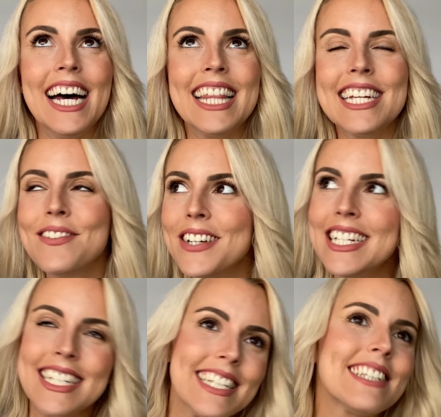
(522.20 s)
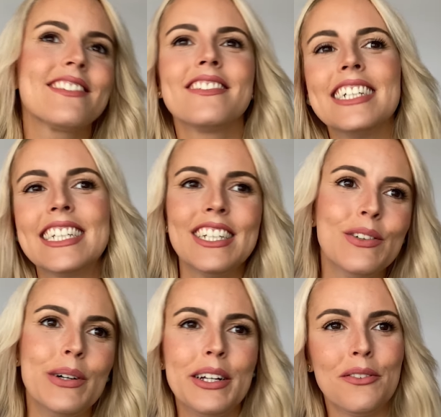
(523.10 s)
This one is a tricky
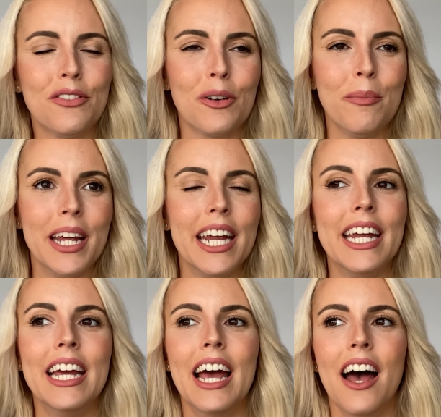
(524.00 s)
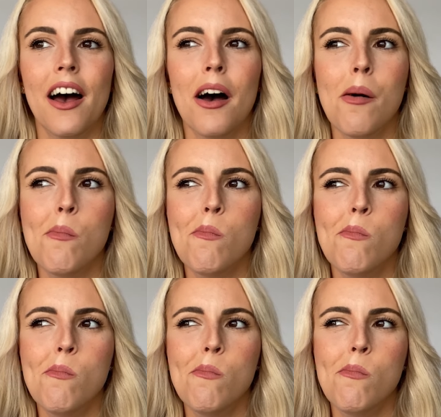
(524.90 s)
one for me.
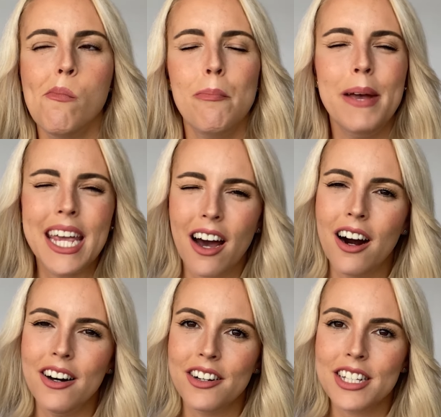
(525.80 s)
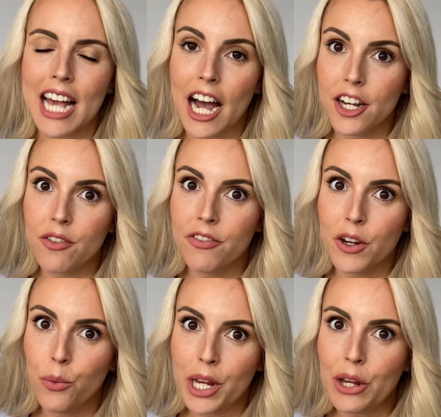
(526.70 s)
Because I don't
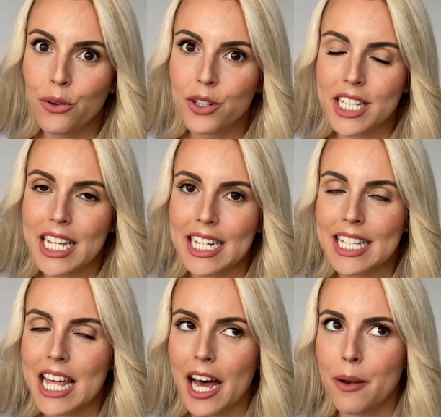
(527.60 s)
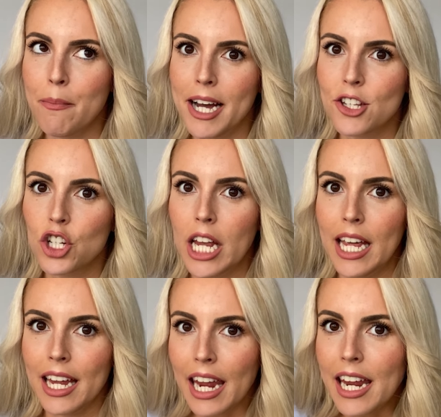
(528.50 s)
feel we use this that much
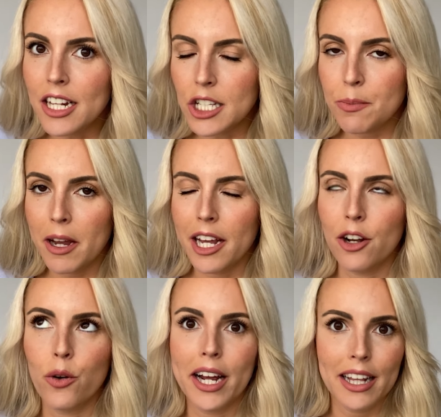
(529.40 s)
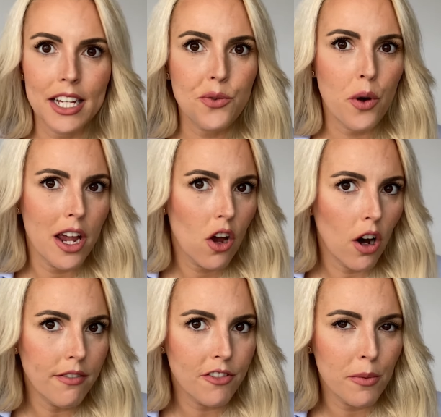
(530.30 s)
in Spain, or at least where I
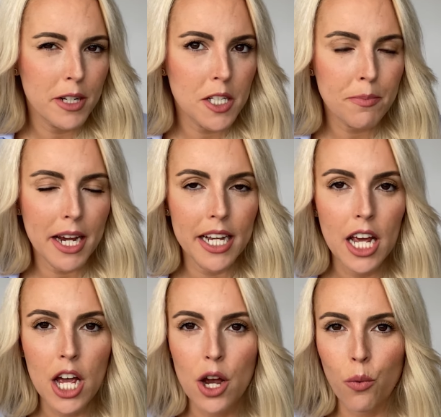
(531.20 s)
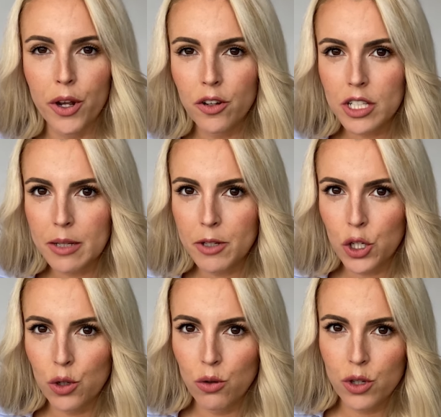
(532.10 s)
come from in Spain, we don't seem to
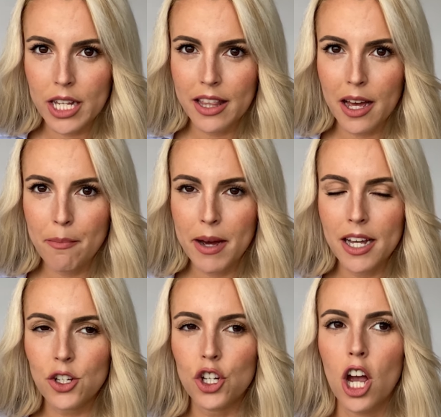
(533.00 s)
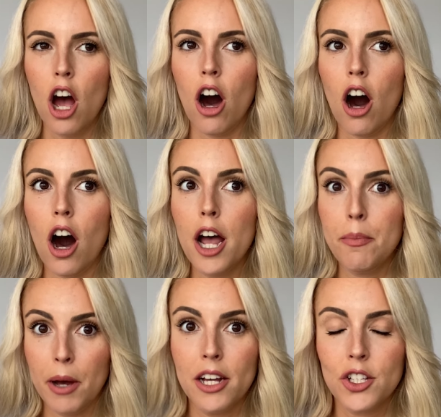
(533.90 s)
use it that much. I
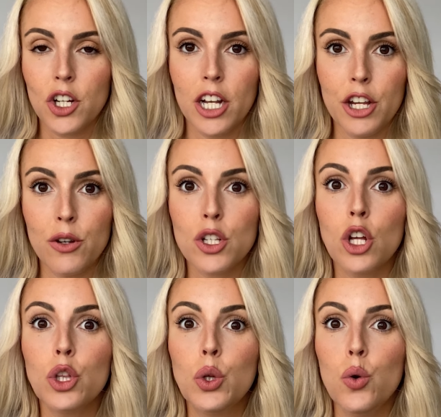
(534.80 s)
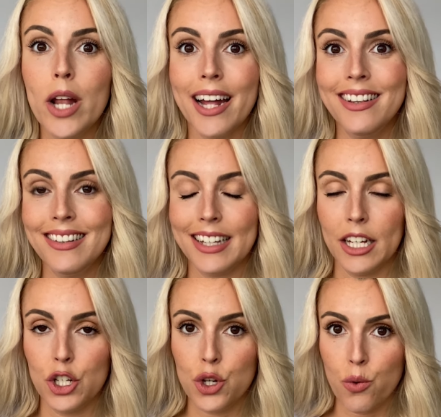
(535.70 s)
personally use
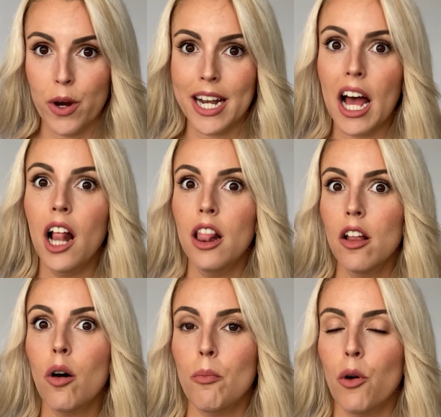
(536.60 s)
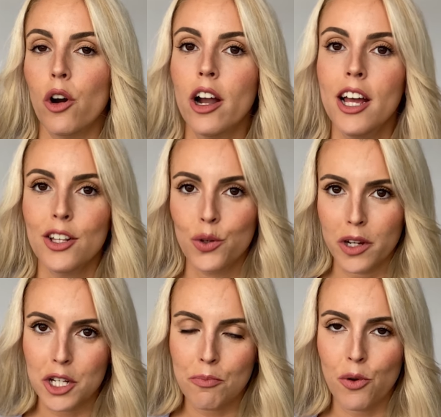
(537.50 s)
durante, during, a lot more to
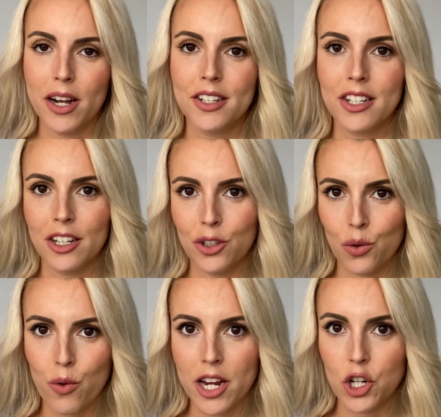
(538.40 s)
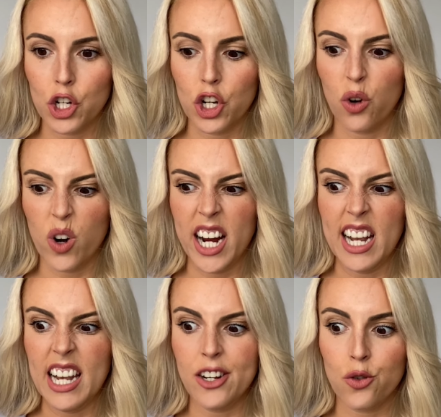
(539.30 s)
express duration, or I
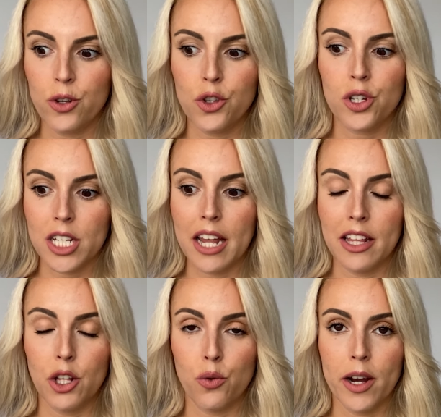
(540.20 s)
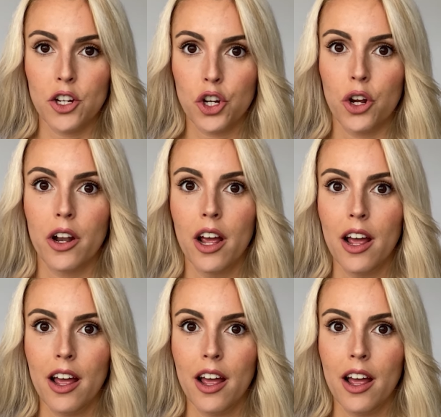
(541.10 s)
literally just say the duration